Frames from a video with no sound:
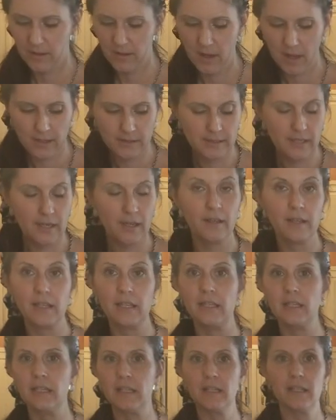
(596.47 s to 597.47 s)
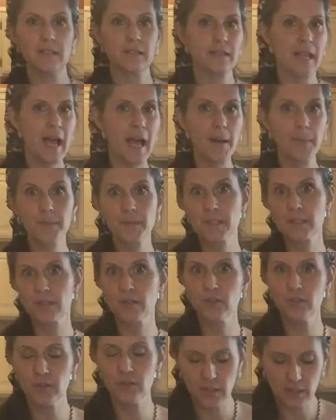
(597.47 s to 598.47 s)
until it is
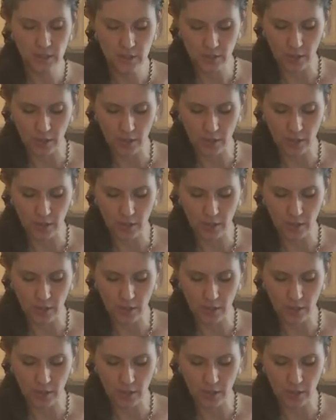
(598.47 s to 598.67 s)
absolutely